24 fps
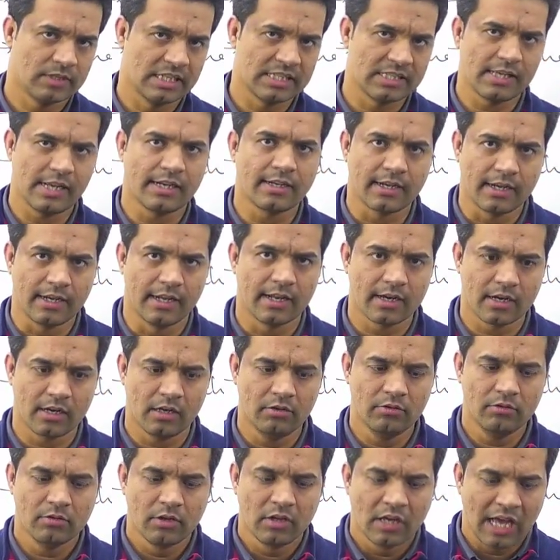Is that clear
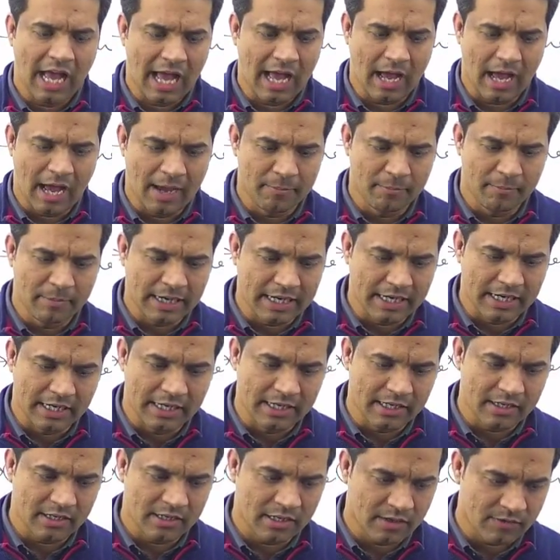now? I am making
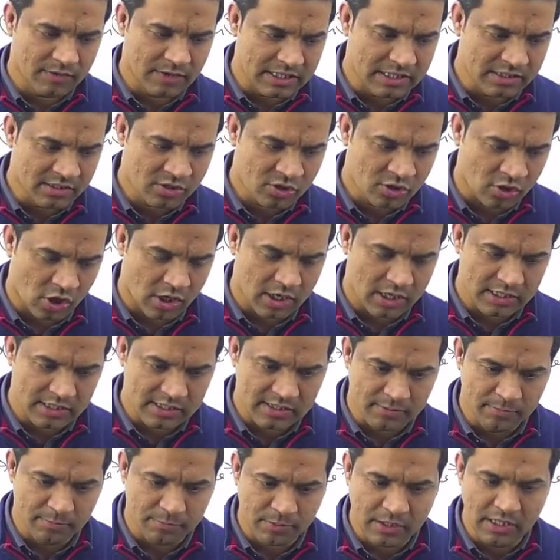it in a very short and
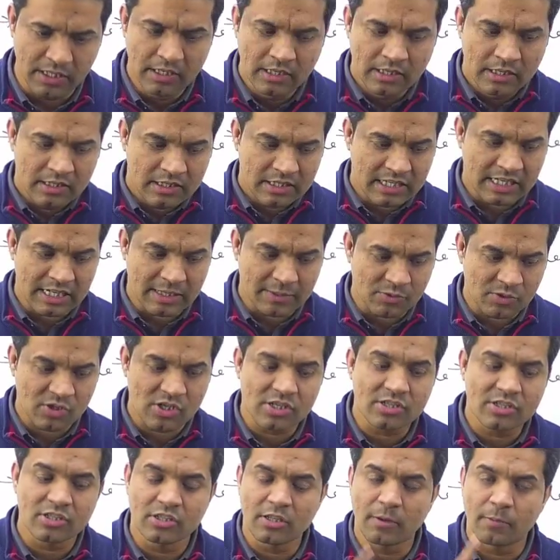simple, that
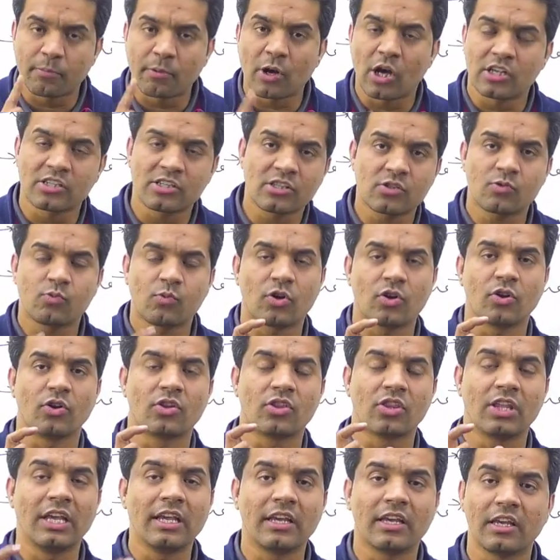abstraction, the process what you are
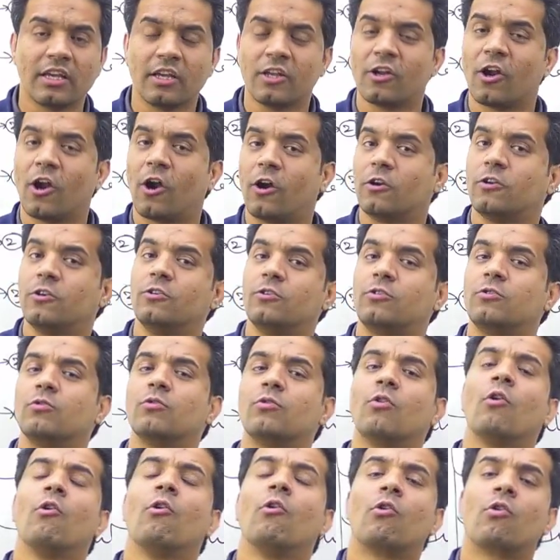thinking in order
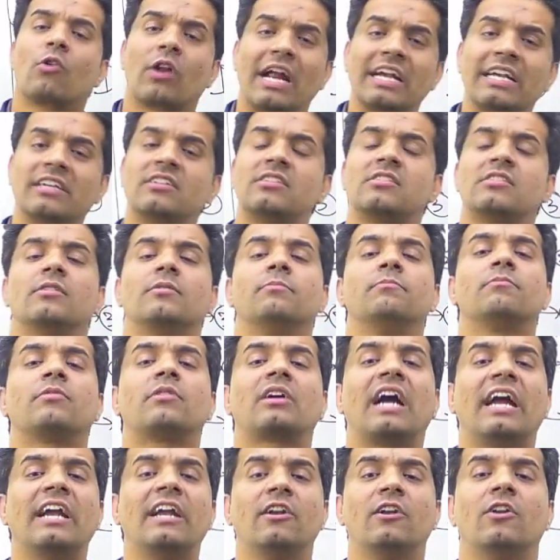to write some
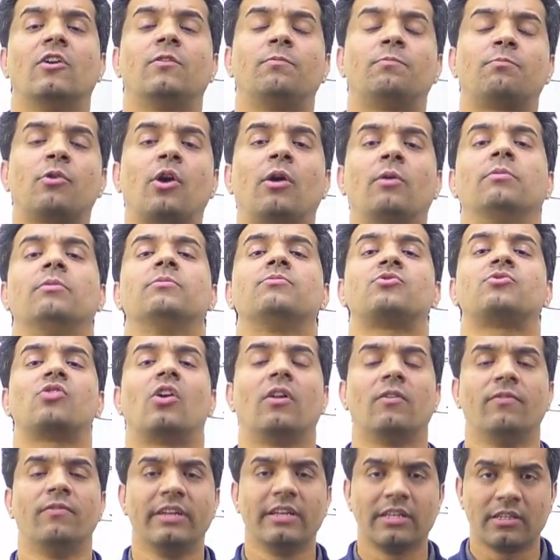kind of problem
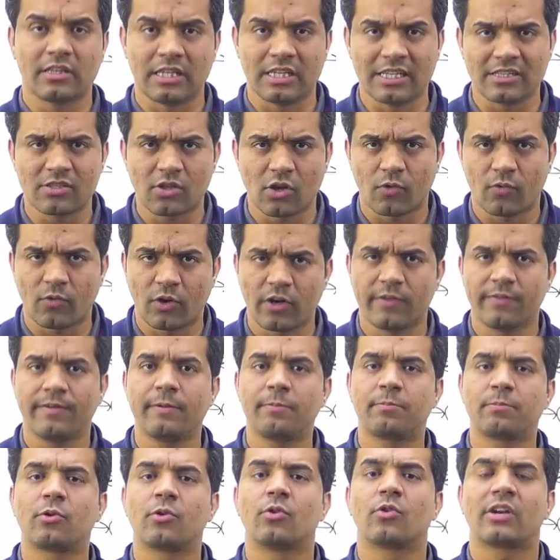solving things or whatever
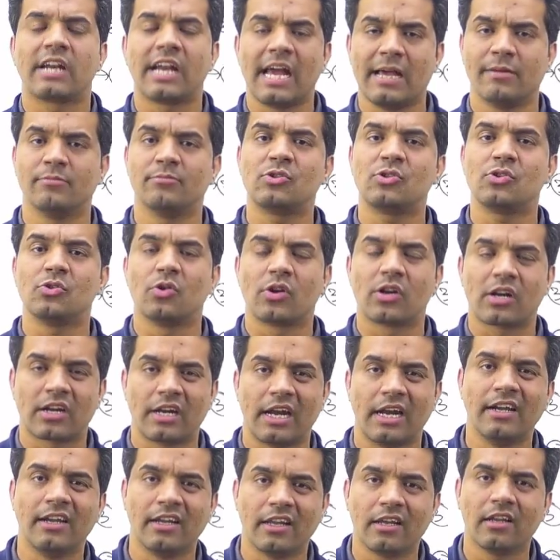programs you are
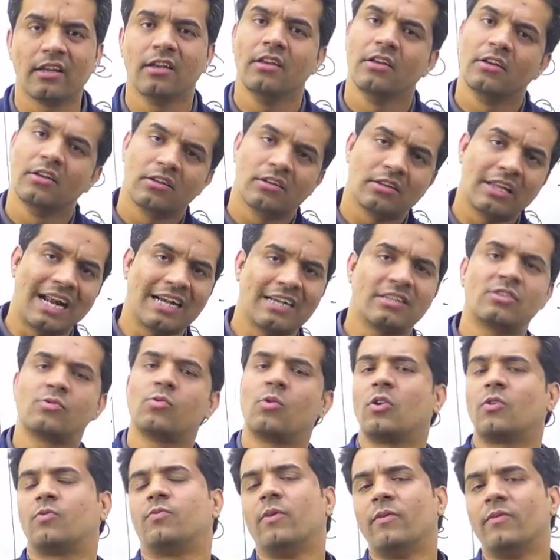writing, that is
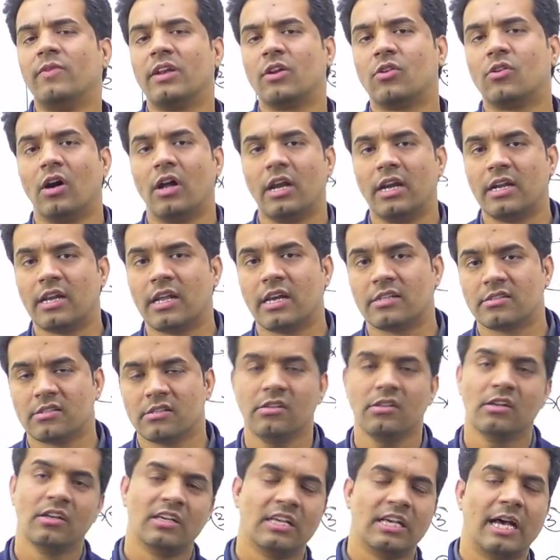what we will call it as
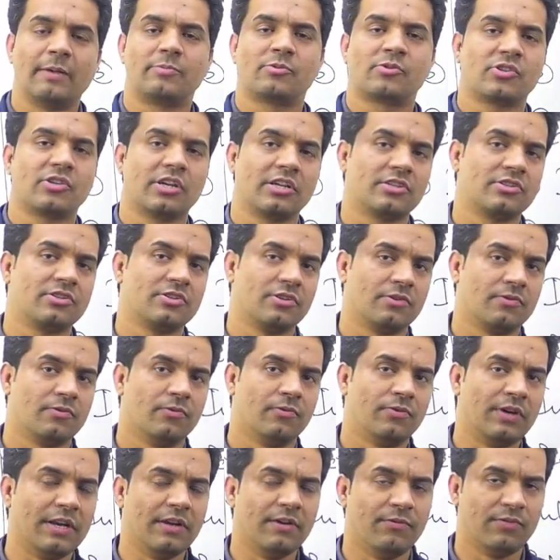an abstraction.
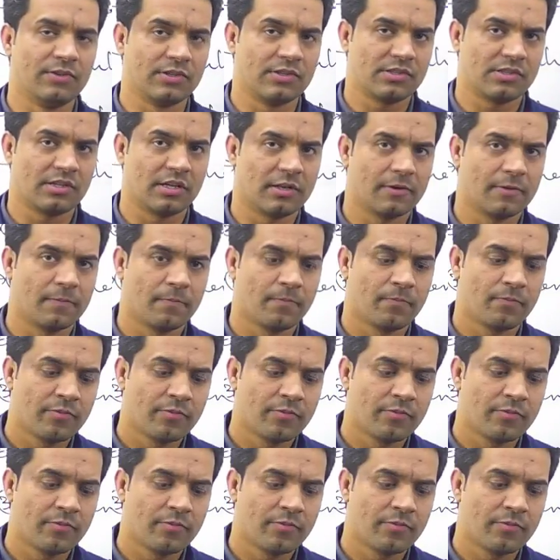Very first thing.